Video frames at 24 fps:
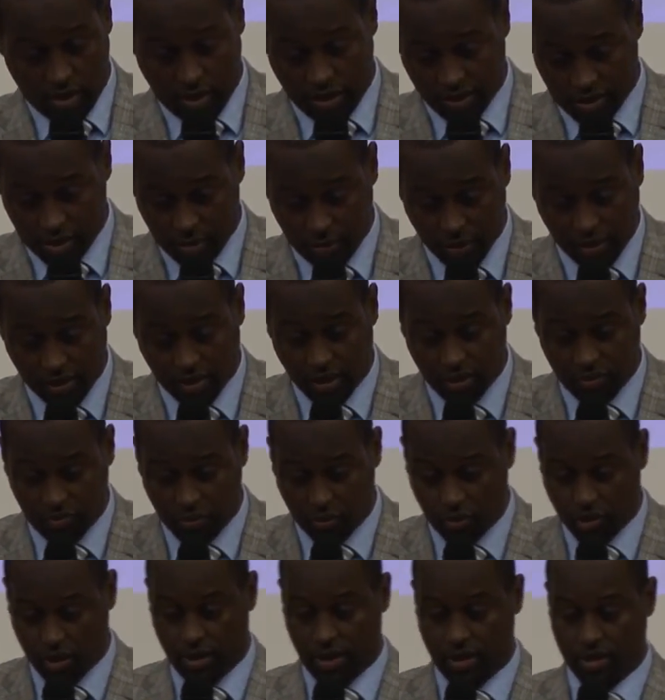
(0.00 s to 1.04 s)
typically
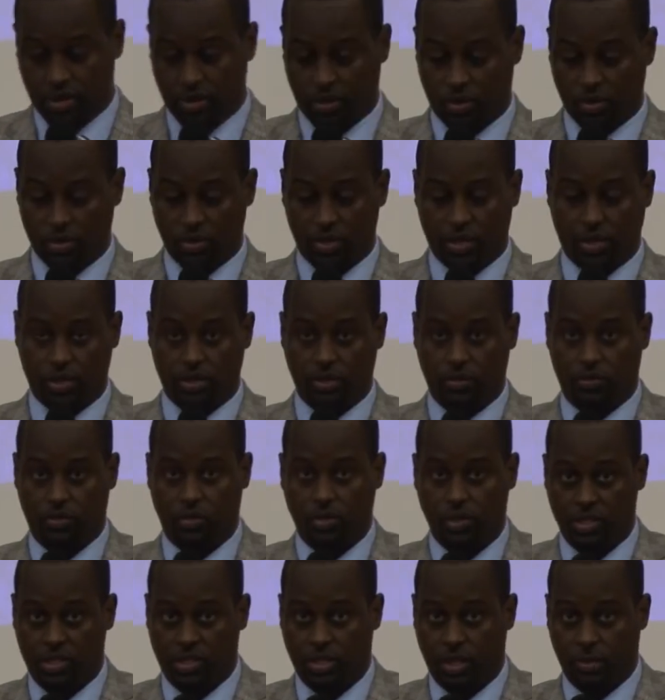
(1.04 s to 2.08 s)
viewed as a conducive to
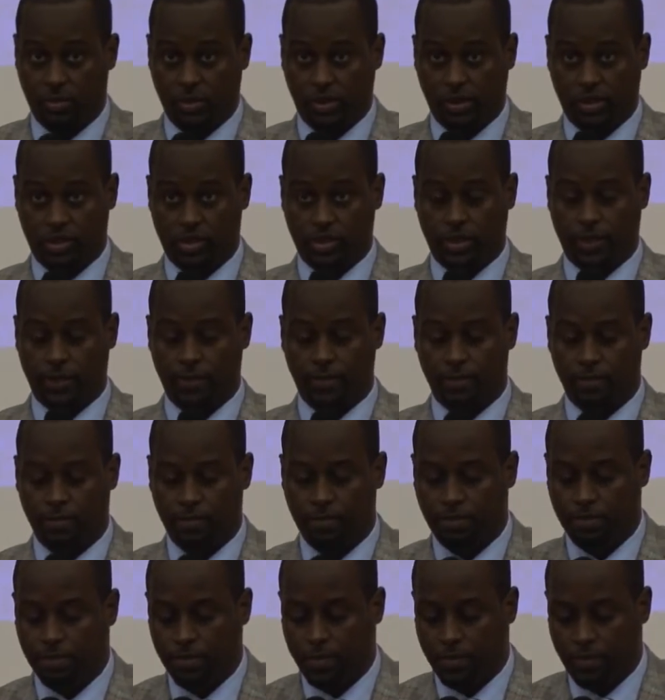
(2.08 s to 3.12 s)
instability.
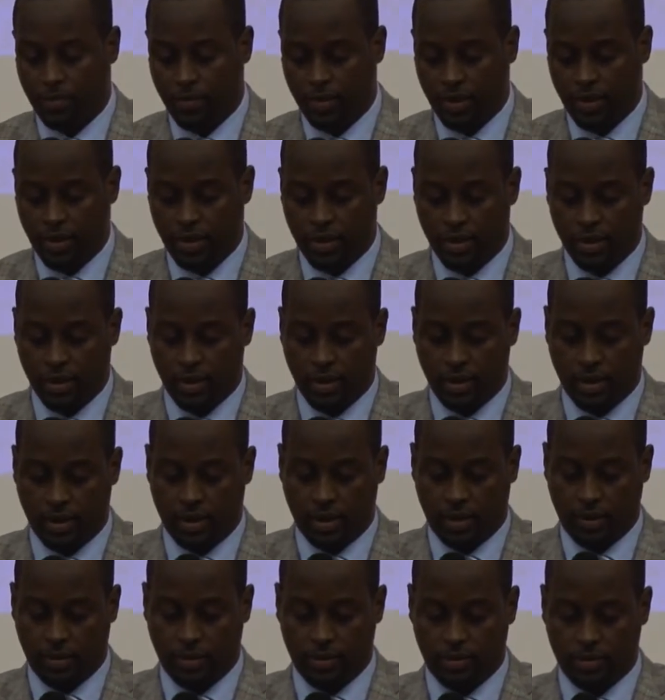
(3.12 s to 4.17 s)

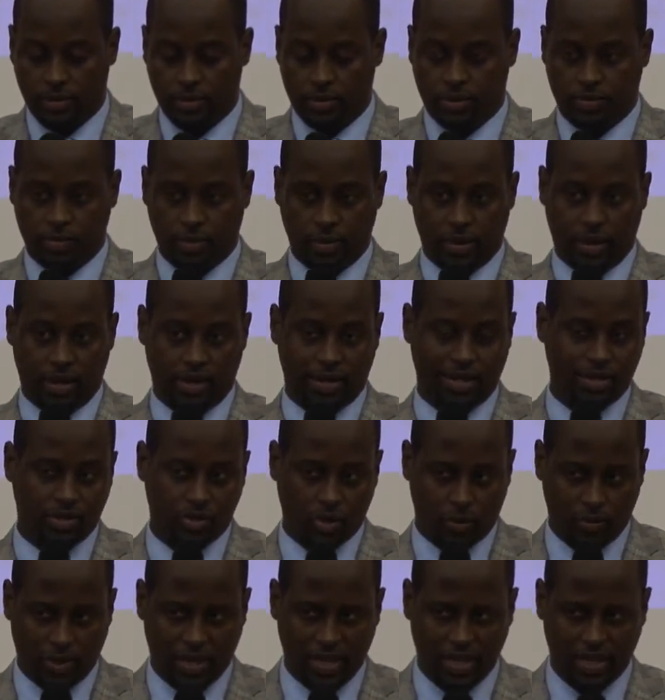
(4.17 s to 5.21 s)
But in
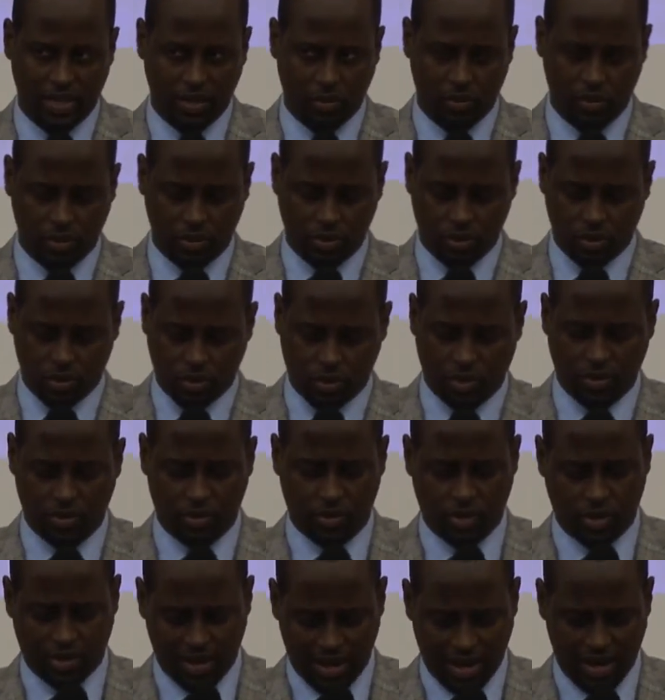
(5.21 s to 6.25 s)
Somalia, we usually
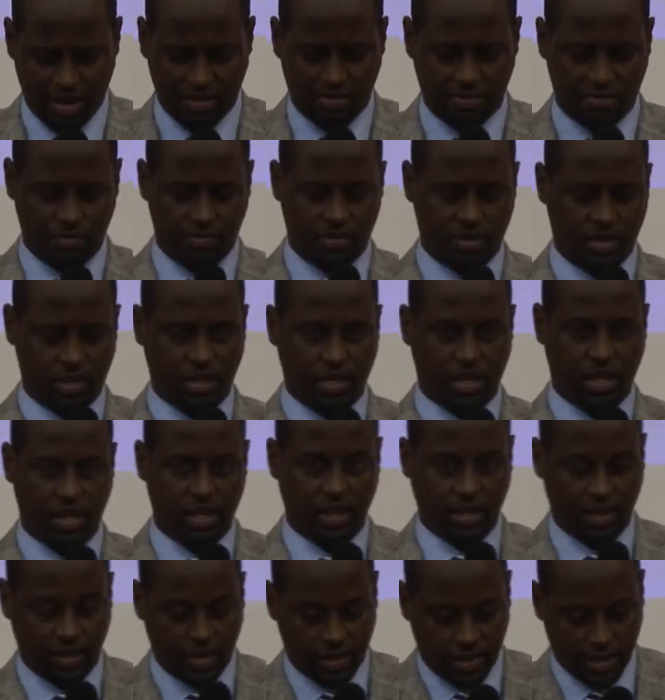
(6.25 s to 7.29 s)
don't have
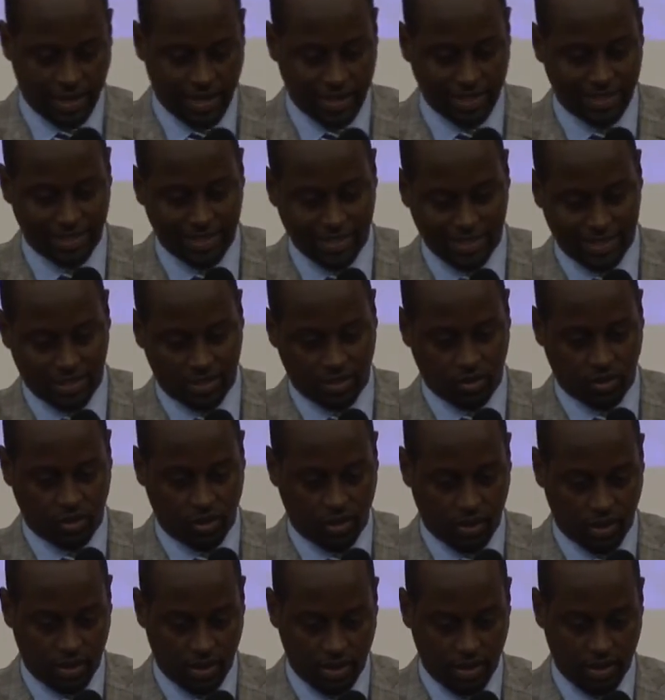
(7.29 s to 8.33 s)
any ethnicity
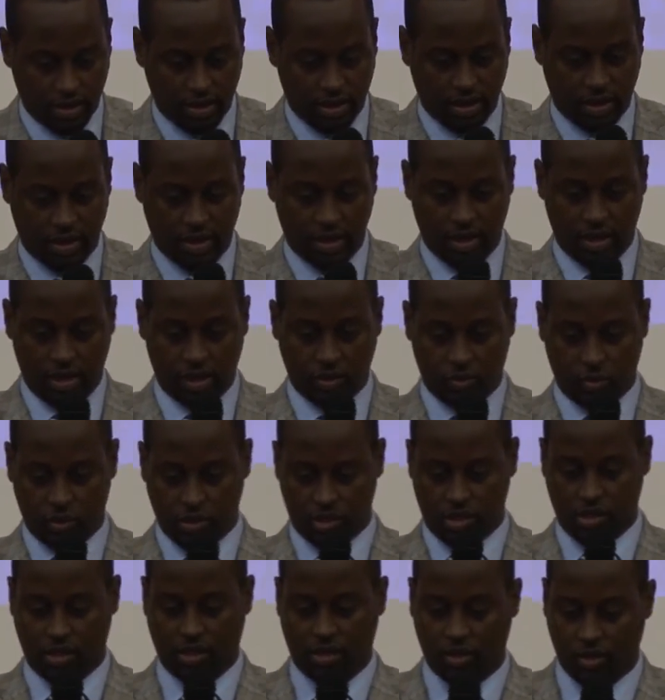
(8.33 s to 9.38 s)
or
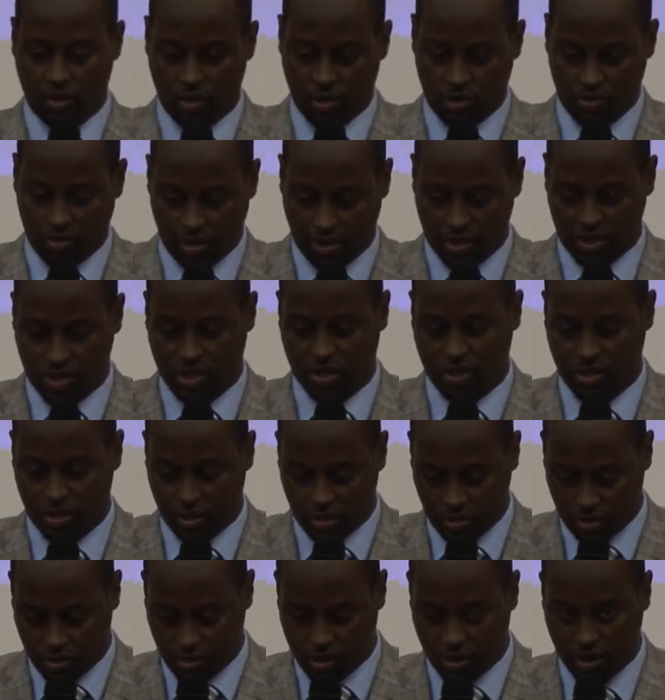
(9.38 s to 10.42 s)
linguistic or religious
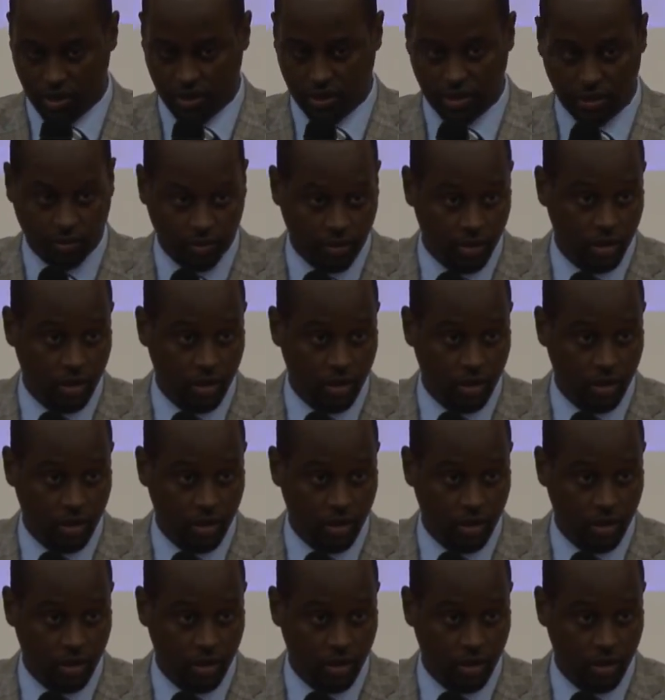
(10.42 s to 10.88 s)
heterogeneity.